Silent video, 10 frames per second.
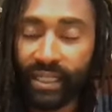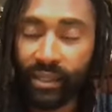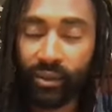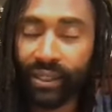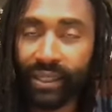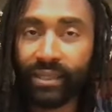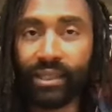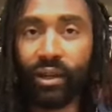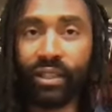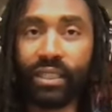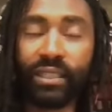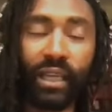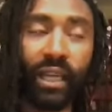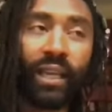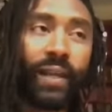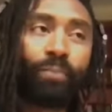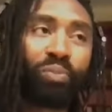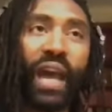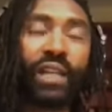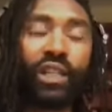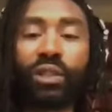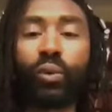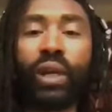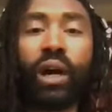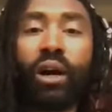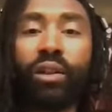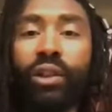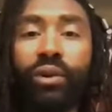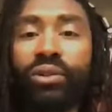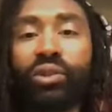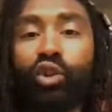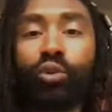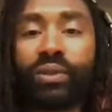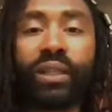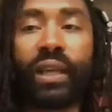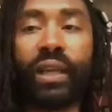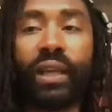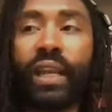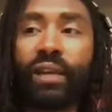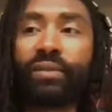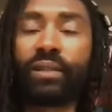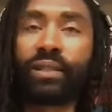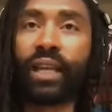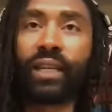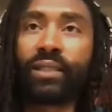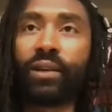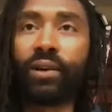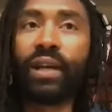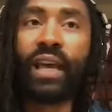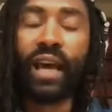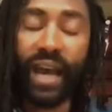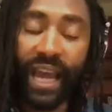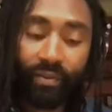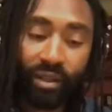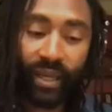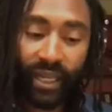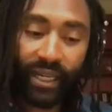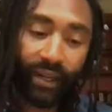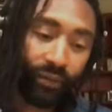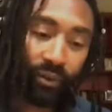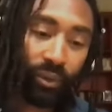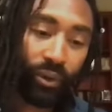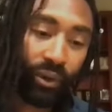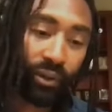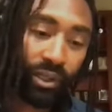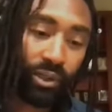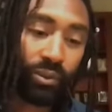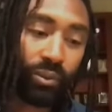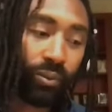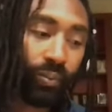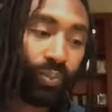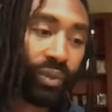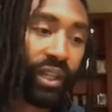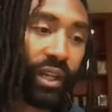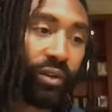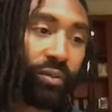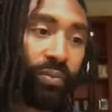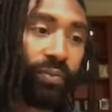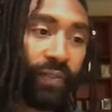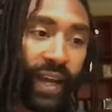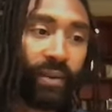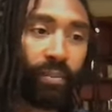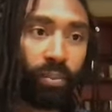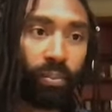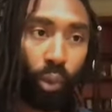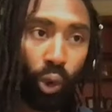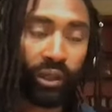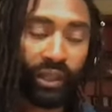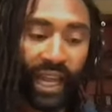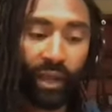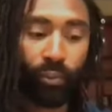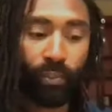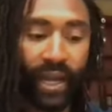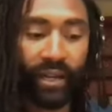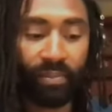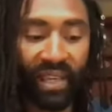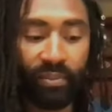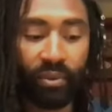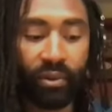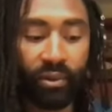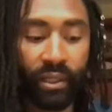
I don't get it. So I was just like, I just quit all of those groups. And it's like, so I have to make an effort more to, you know, find more like-minded people.